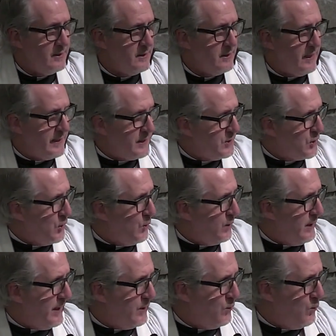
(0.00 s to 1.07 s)
I could go a
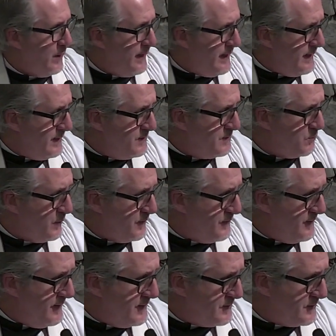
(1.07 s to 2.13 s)
lot of ways with
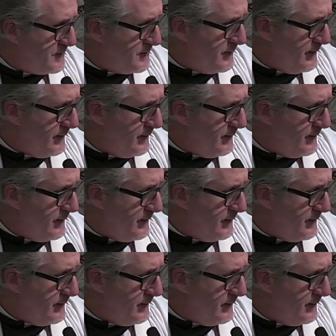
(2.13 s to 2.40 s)
this,